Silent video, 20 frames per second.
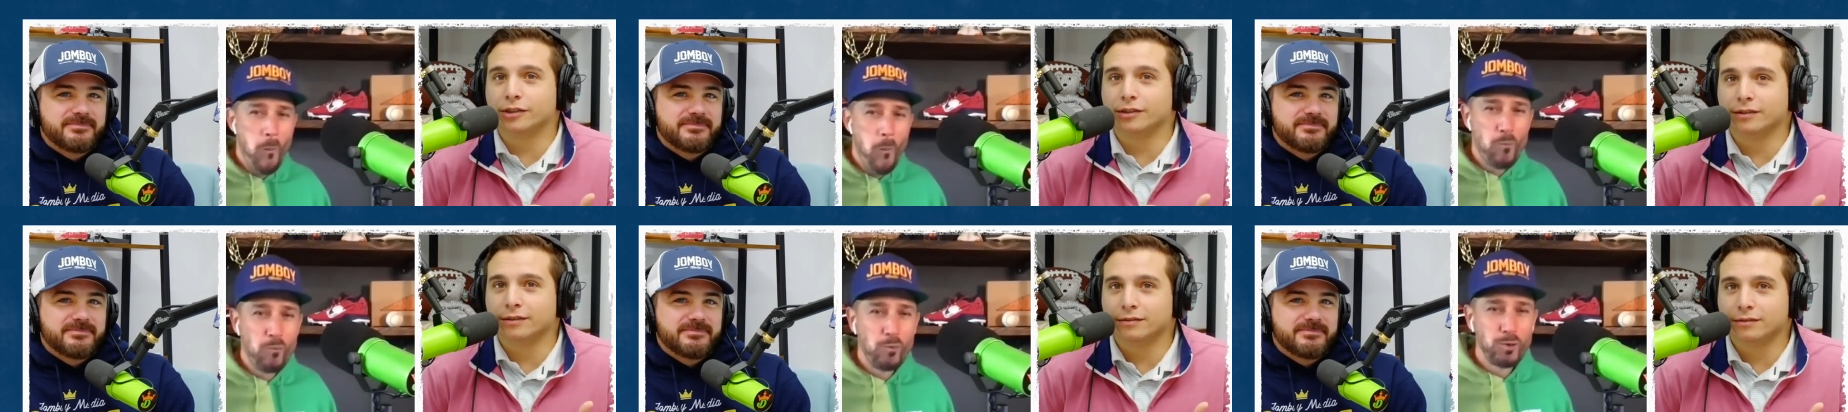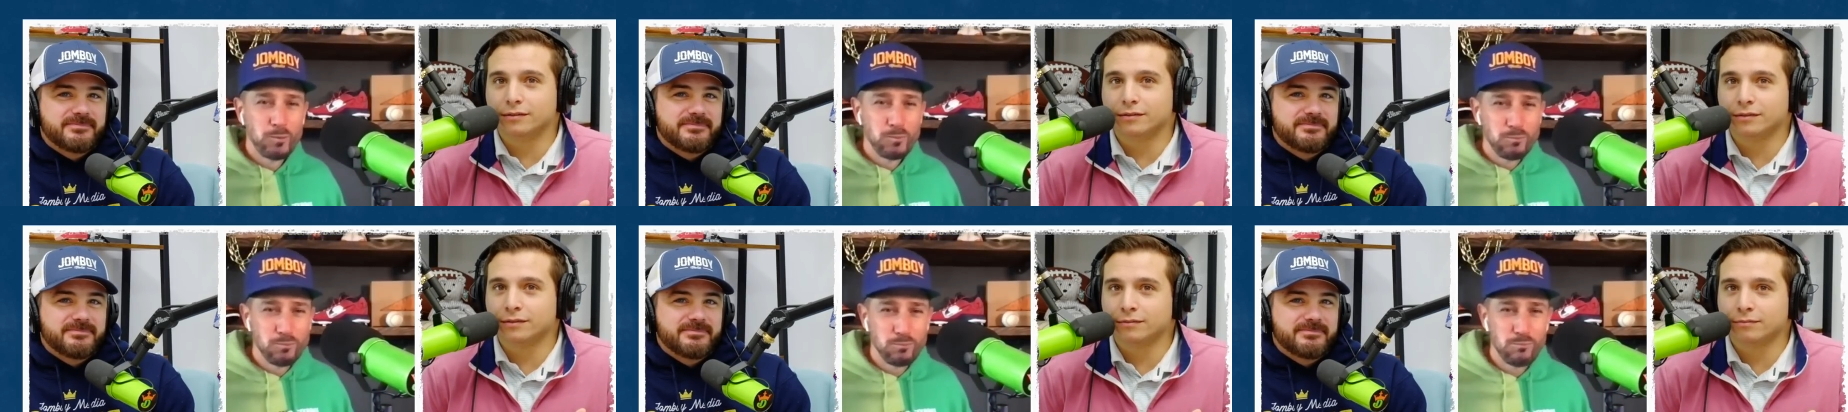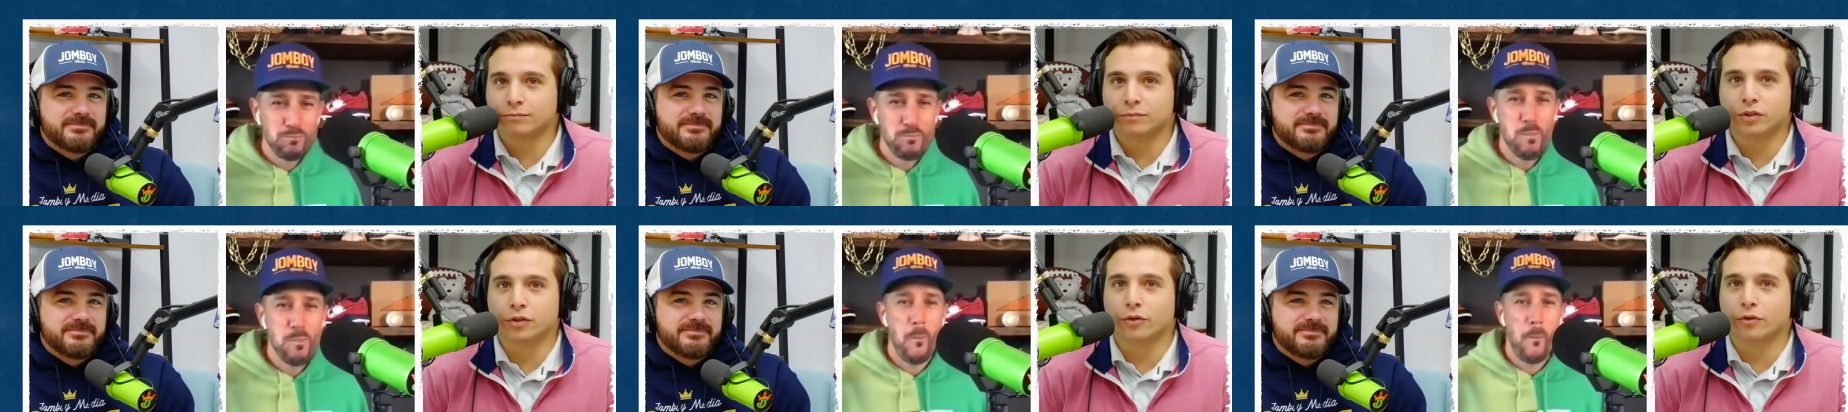Speaker 1: and,
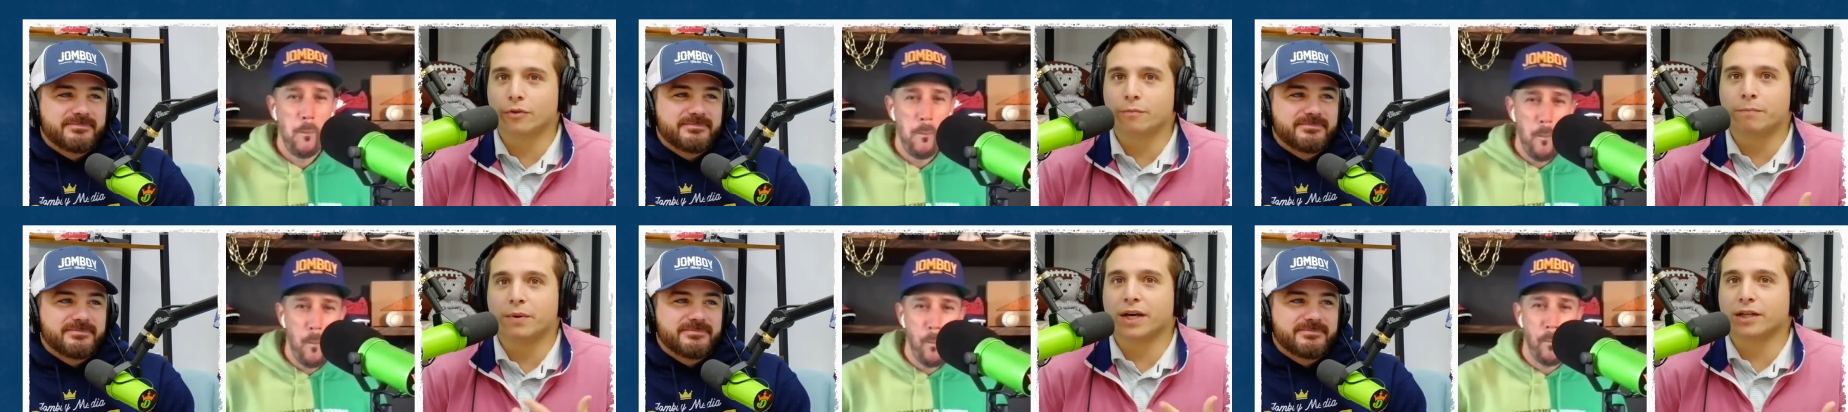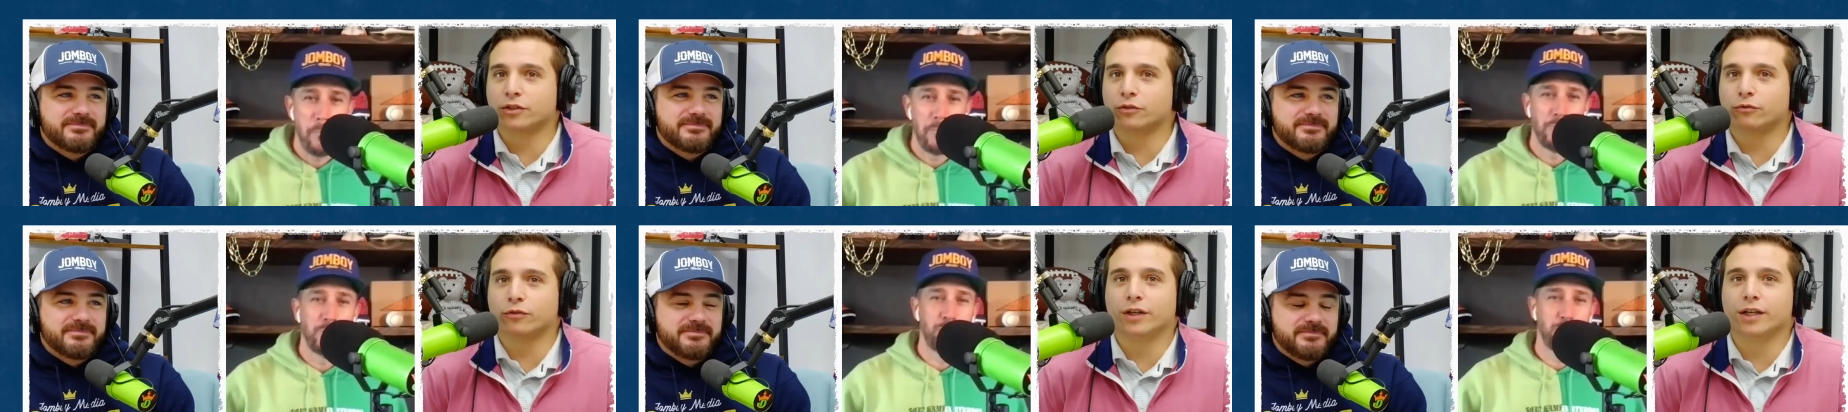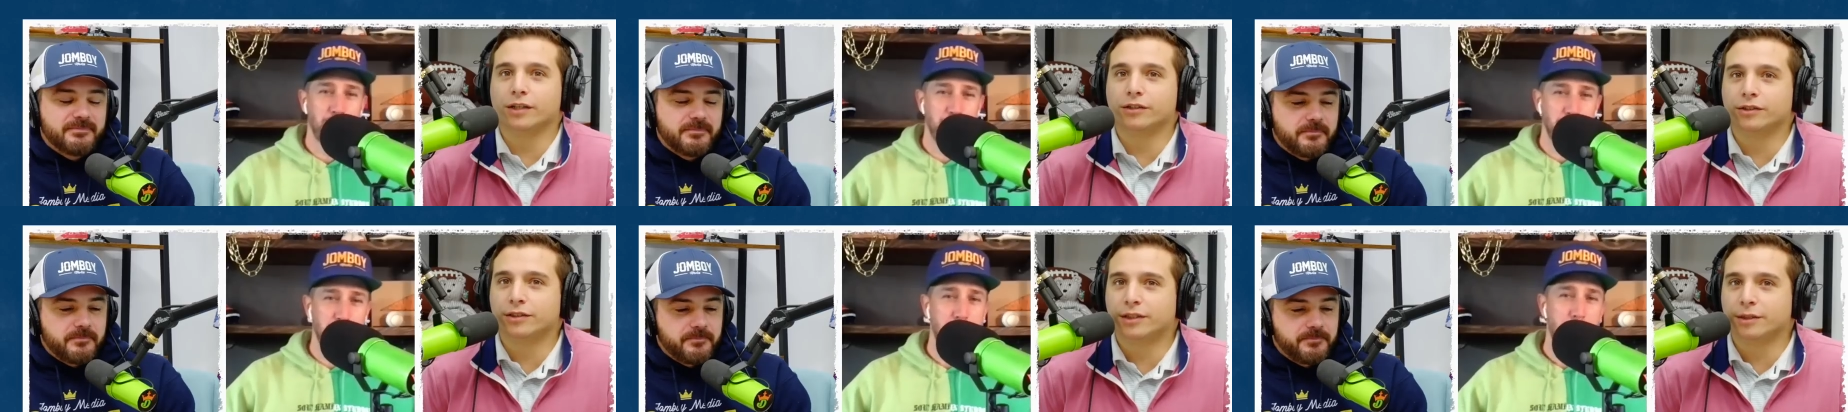you know, the best free
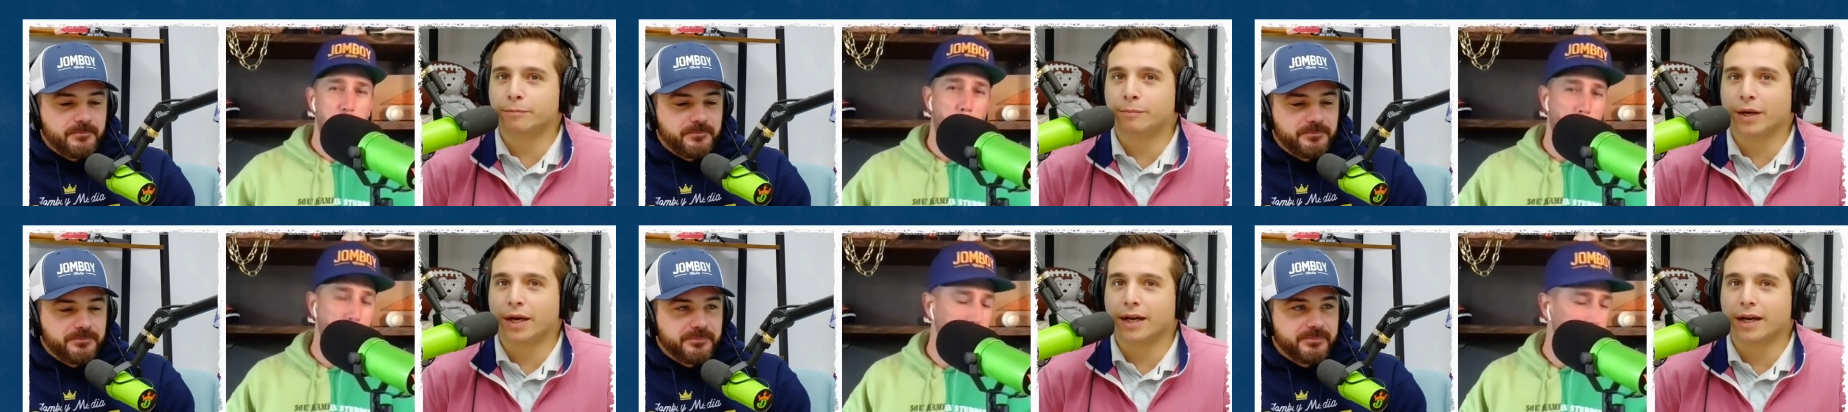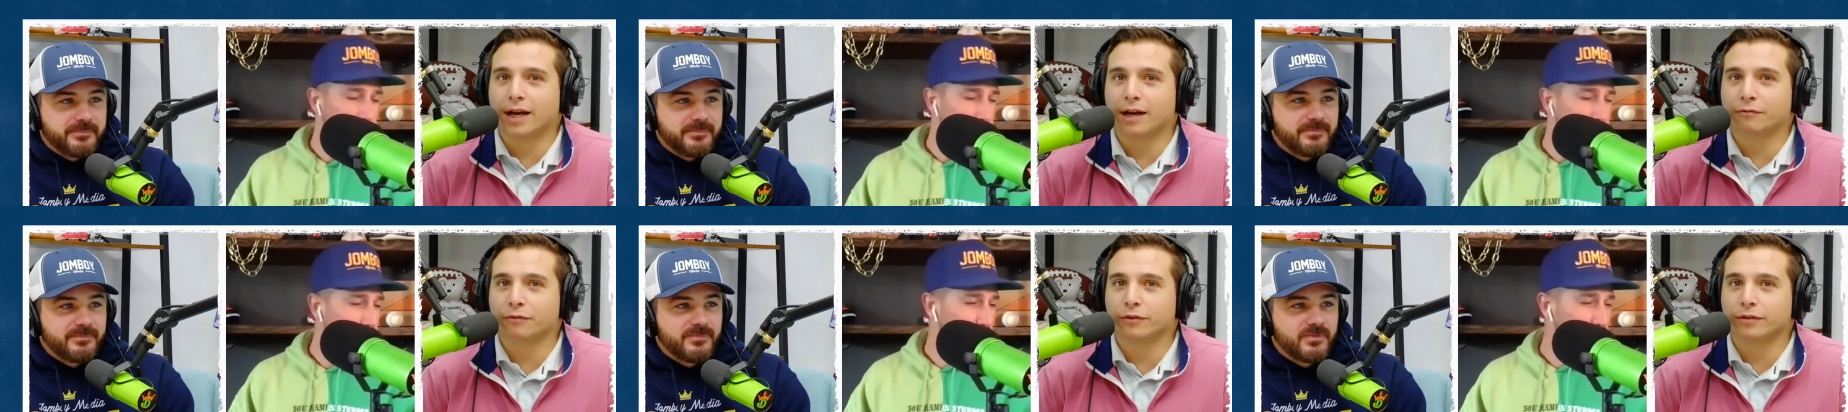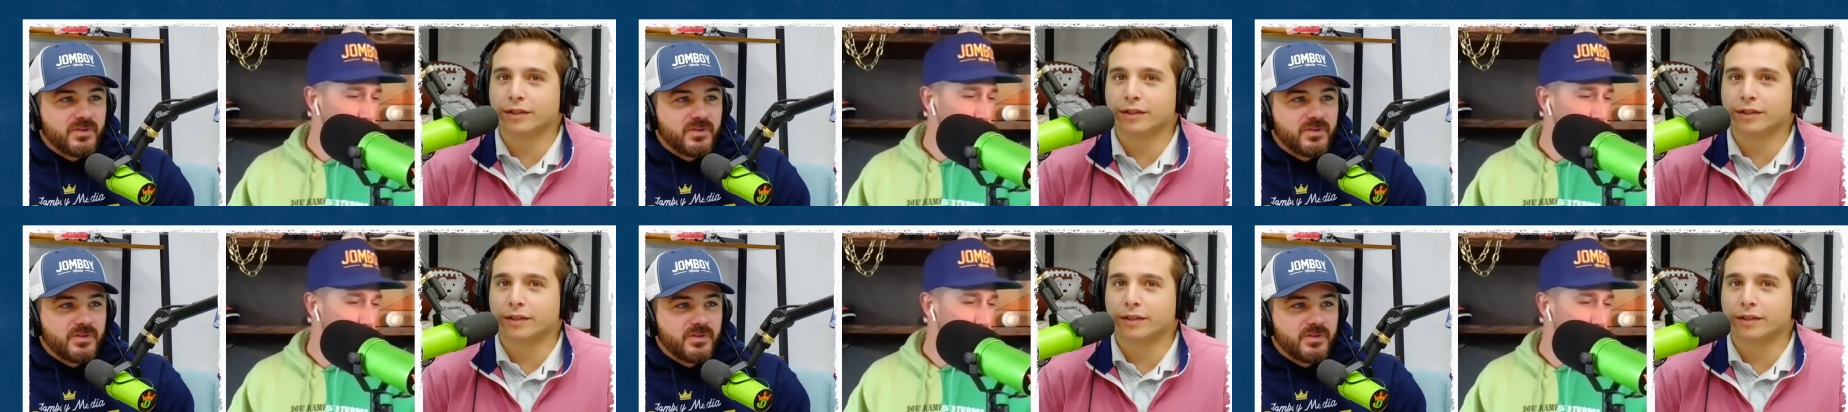agency bet ever.